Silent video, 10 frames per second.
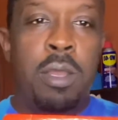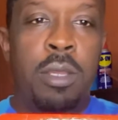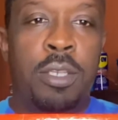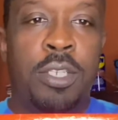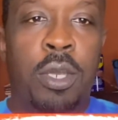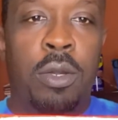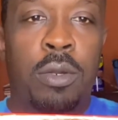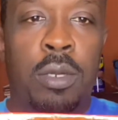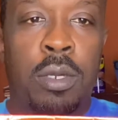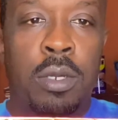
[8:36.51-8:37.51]
So,
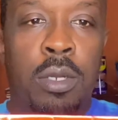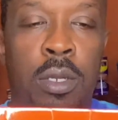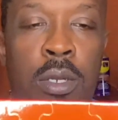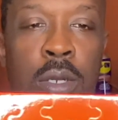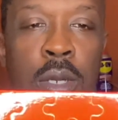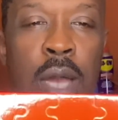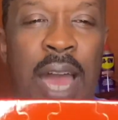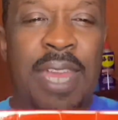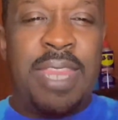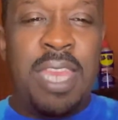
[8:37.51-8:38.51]

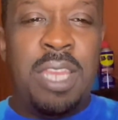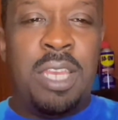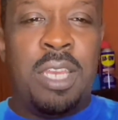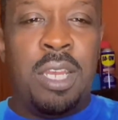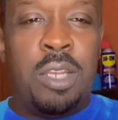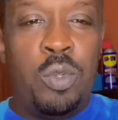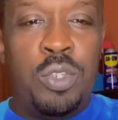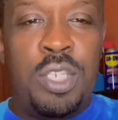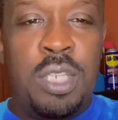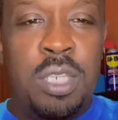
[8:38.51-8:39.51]
I think the
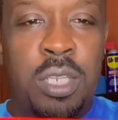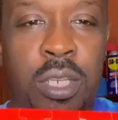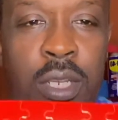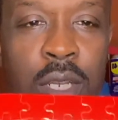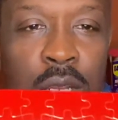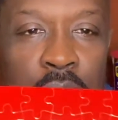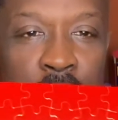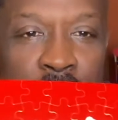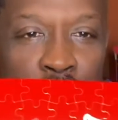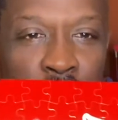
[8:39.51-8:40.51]
conclusion
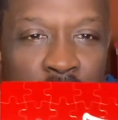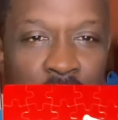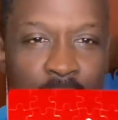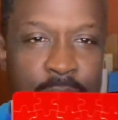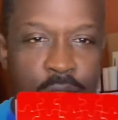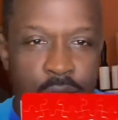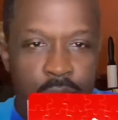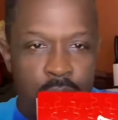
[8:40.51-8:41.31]
that we came to